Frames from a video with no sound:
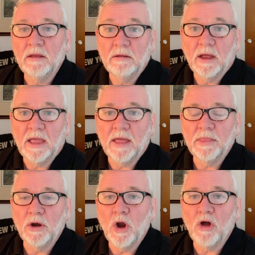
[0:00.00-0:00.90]
again,
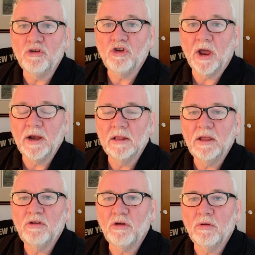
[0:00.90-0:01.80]
they're not
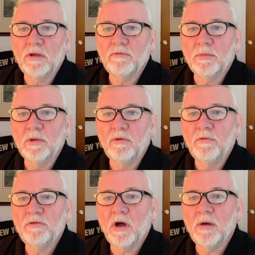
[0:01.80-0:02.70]
generally shouting from the
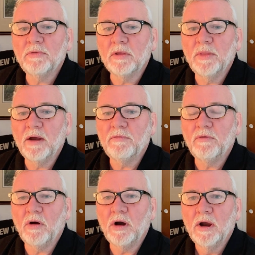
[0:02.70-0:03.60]
rooftops, and
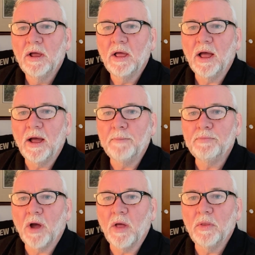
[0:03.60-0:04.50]
therefore
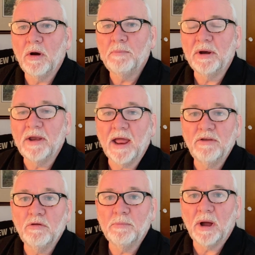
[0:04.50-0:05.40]
other
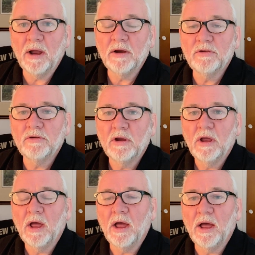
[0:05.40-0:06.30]
potential buyers
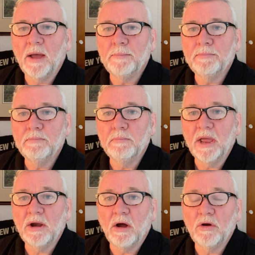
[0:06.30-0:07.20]

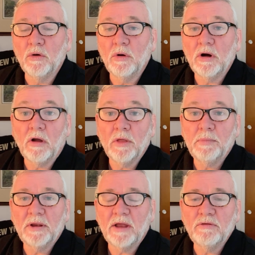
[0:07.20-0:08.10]
may not know, or other
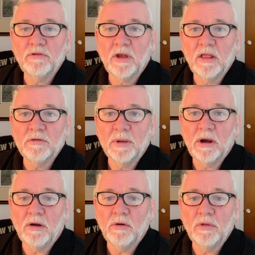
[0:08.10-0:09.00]
potential sellers may
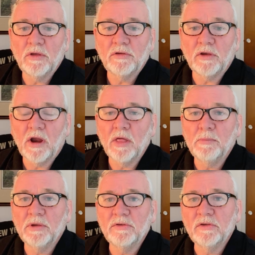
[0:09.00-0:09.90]
not know there's another
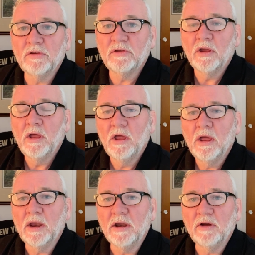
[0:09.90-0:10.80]
business
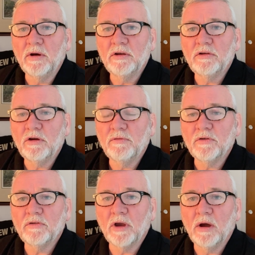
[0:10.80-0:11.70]
in their industry for
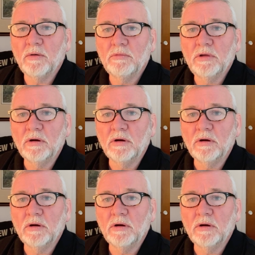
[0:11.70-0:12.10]
sale,